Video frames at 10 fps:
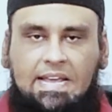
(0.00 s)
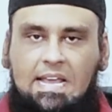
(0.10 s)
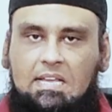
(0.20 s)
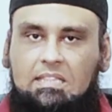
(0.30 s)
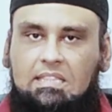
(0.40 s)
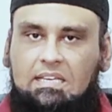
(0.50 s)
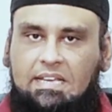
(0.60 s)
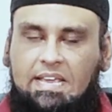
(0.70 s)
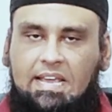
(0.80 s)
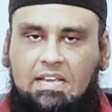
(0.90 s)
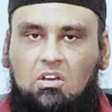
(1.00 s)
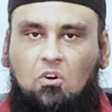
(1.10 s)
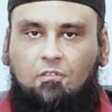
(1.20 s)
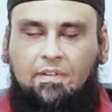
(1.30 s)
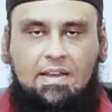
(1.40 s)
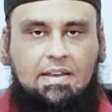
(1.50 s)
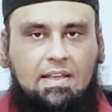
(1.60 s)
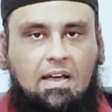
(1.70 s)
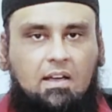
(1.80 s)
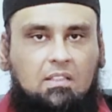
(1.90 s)
take the king of
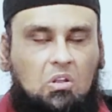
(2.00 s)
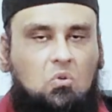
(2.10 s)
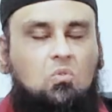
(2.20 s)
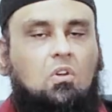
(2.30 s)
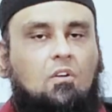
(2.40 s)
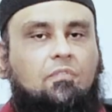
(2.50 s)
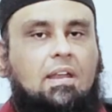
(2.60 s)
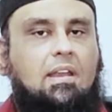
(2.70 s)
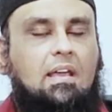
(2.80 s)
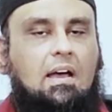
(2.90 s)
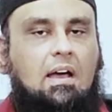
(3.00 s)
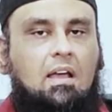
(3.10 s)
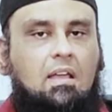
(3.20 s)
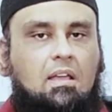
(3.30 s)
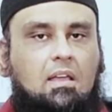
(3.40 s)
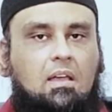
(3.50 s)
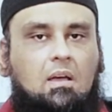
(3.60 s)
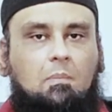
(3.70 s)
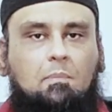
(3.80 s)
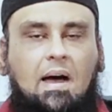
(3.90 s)
India, the ruler of India,
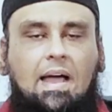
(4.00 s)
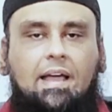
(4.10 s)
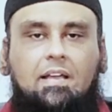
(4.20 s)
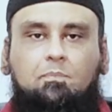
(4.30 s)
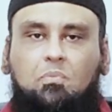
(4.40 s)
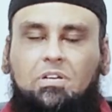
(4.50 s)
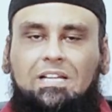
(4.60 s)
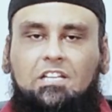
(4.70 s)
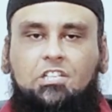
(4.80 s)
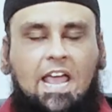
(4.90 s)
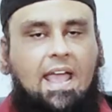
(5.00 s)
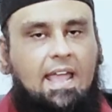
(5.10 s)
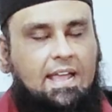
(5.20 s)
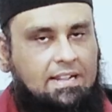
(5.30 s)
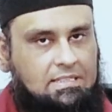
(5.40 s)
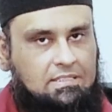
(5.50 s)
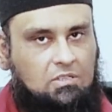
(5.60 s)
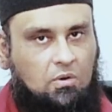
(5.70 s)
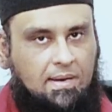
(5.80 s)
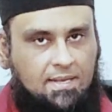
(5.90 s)
by putting
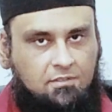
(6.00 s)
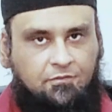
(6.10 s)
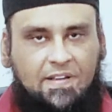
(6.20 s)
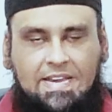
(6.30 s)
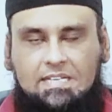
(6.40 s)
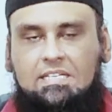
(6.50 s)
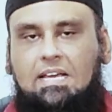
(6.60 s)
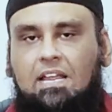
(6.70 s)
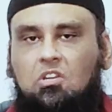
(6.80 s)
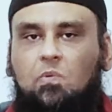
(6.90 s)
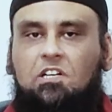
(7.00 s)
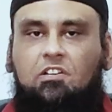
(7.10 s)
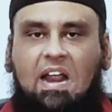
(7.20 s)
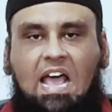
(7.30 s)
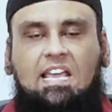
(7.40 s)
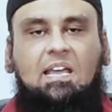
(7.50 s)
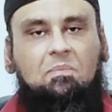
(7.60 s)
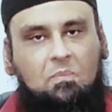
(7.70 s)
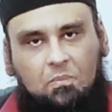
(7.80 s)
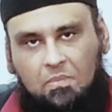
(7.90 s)
chains on his feet, and you will drag
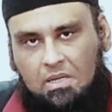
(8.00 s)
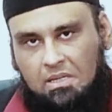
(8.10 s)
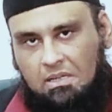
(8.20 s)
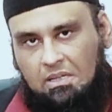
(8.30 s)
him,